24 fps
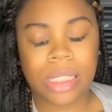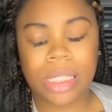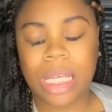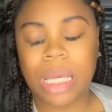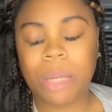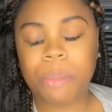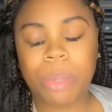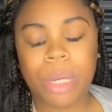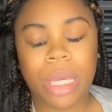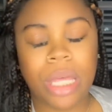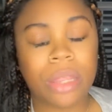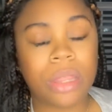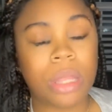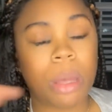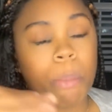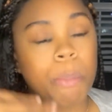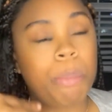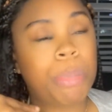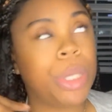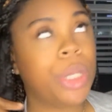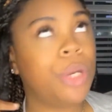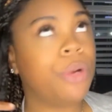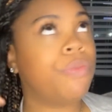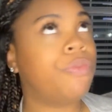keep being the
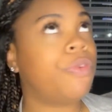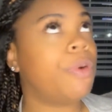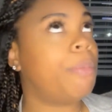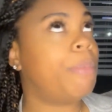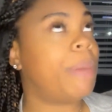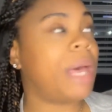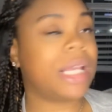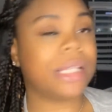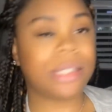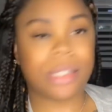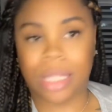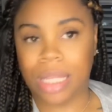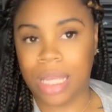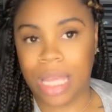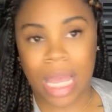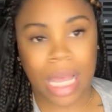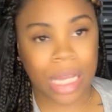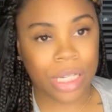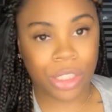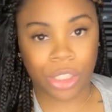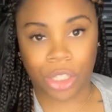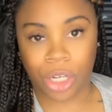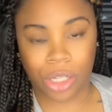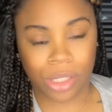beautiful bestie,
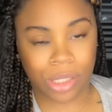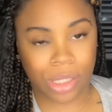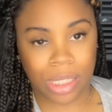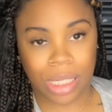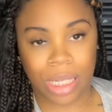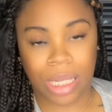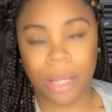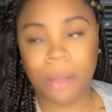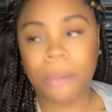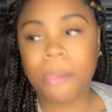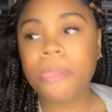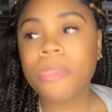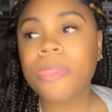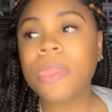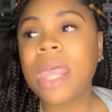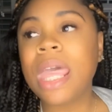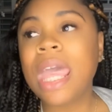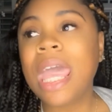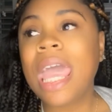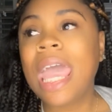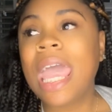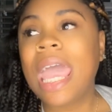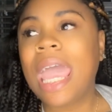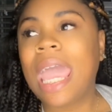as y'all see.
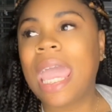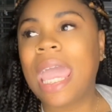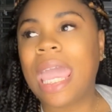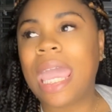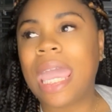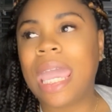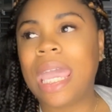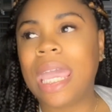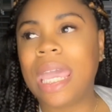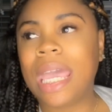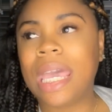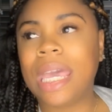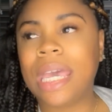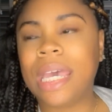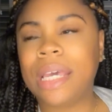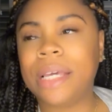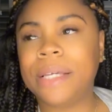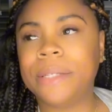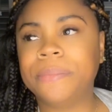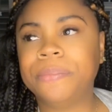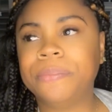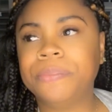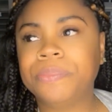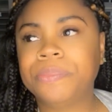
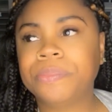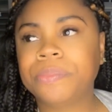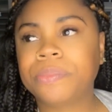And